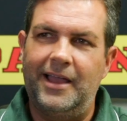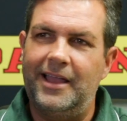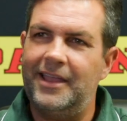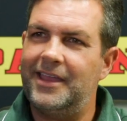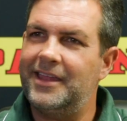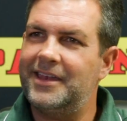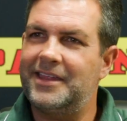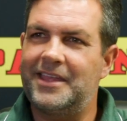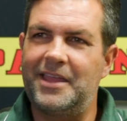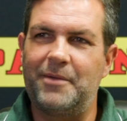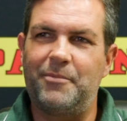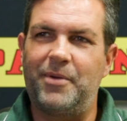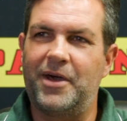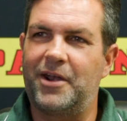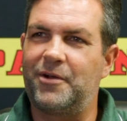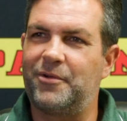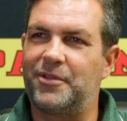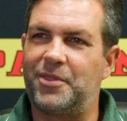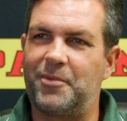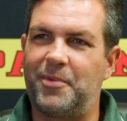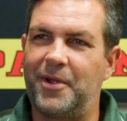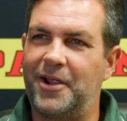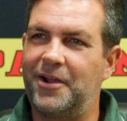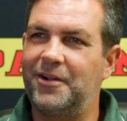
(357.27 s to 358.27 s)
gotta get better
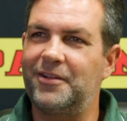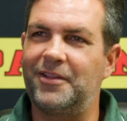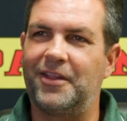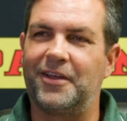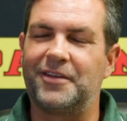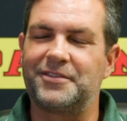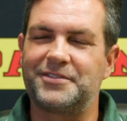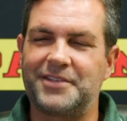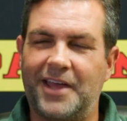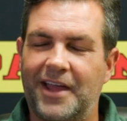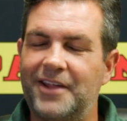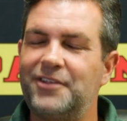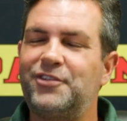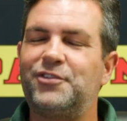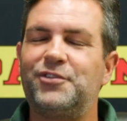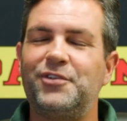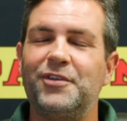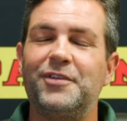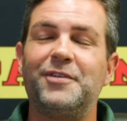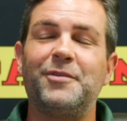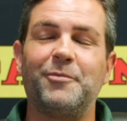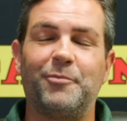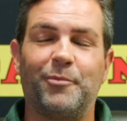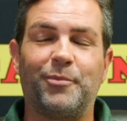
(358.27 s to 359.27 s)
with the parallels. I
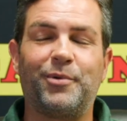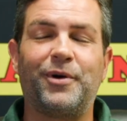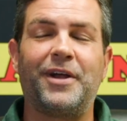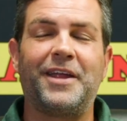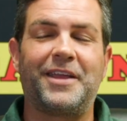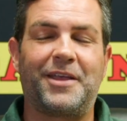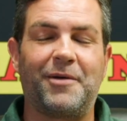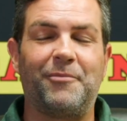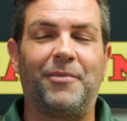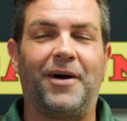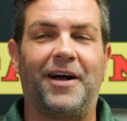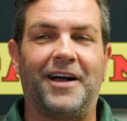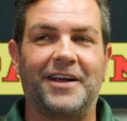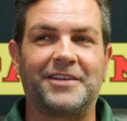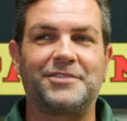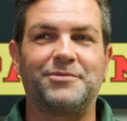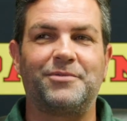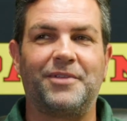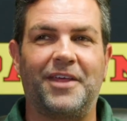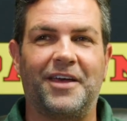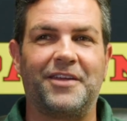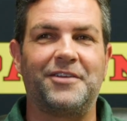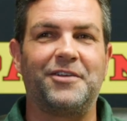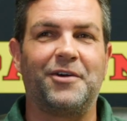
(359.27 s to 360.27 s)
shouldn't break a box
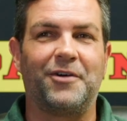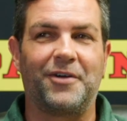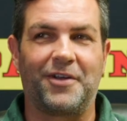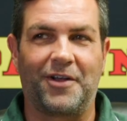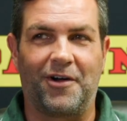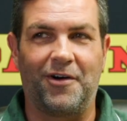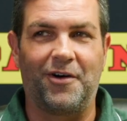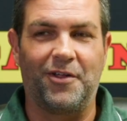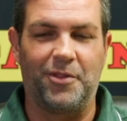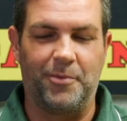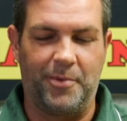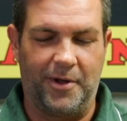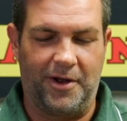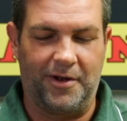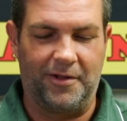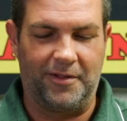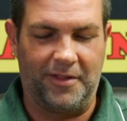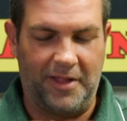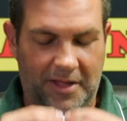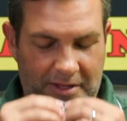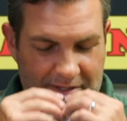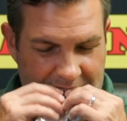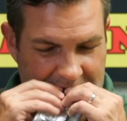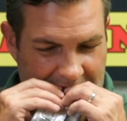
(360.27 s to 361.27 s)
without knowing all the
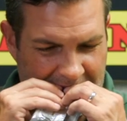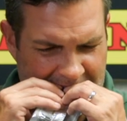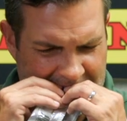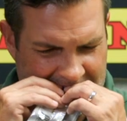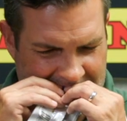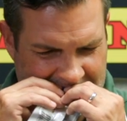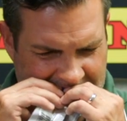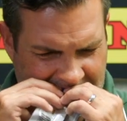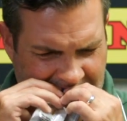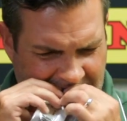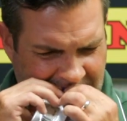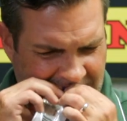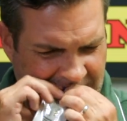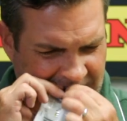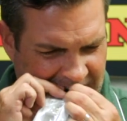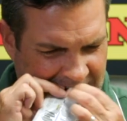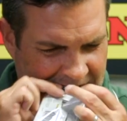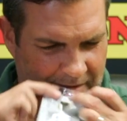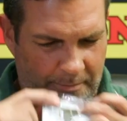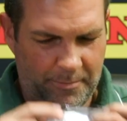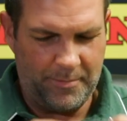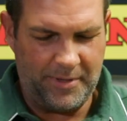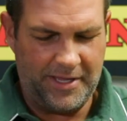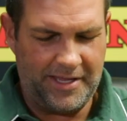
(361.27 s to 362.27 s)
parallels.
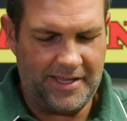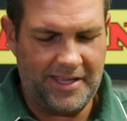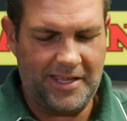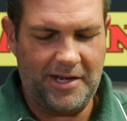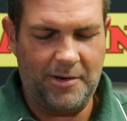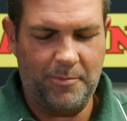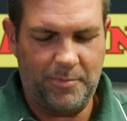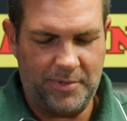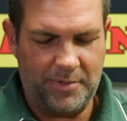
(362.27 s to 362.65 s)
Being in a